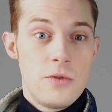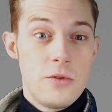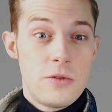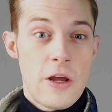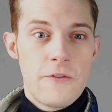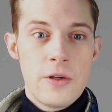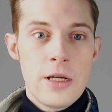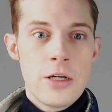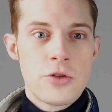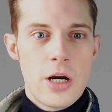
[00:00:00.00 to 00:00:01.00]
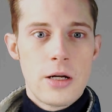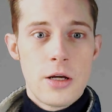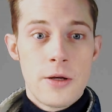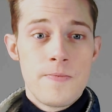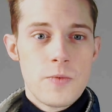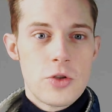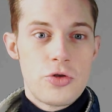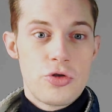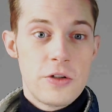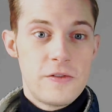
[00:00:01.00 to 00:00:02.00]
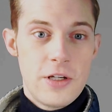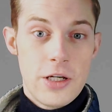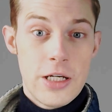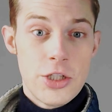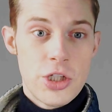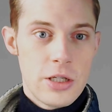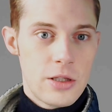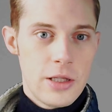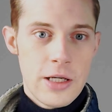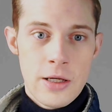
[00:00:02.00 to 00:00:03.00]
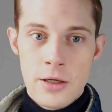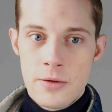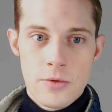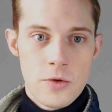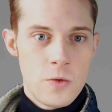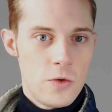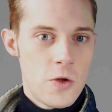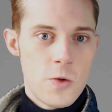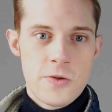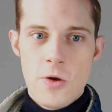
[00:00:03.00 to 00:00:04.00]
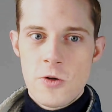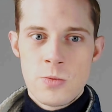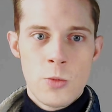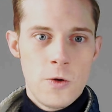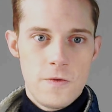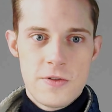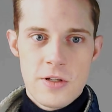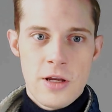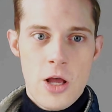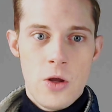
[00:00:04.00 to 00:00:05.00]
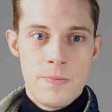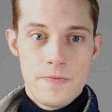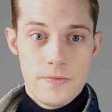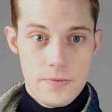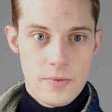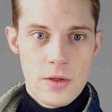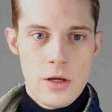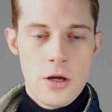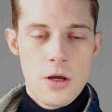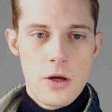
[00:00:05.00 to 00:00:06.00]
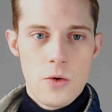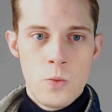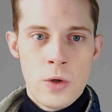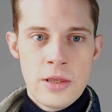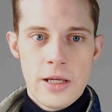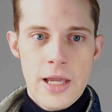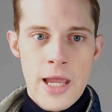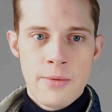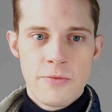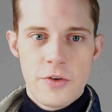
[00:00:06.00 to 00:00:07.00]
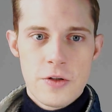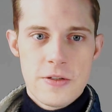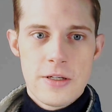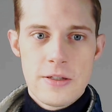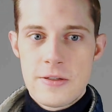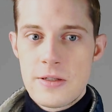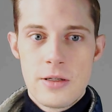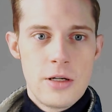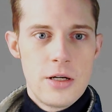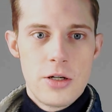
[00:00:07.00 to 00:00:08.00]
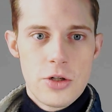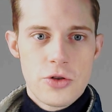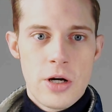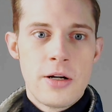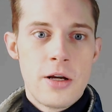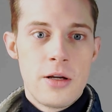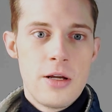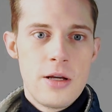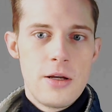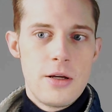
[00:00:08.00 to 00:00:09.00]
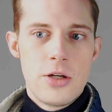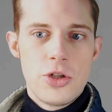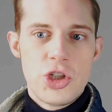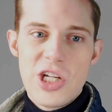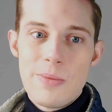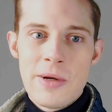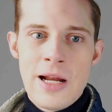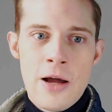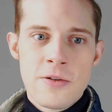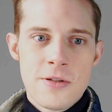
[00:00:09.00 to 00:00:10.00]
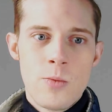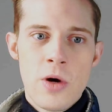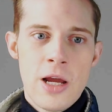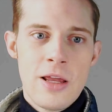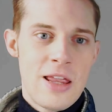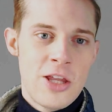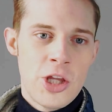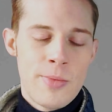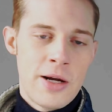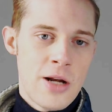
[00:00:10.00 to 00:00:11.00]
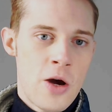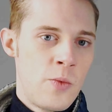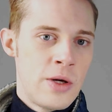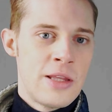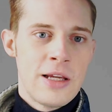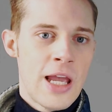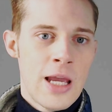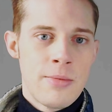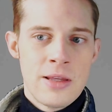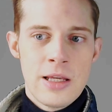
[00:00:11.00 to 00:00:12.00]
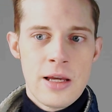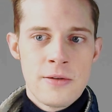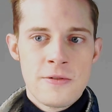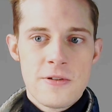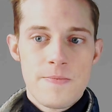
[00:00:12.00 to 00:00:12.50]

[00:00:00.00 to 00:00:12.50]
definitely try to strategically use those moves to help win the game versus trying to cheapen out some way and then you might not win the game in the end.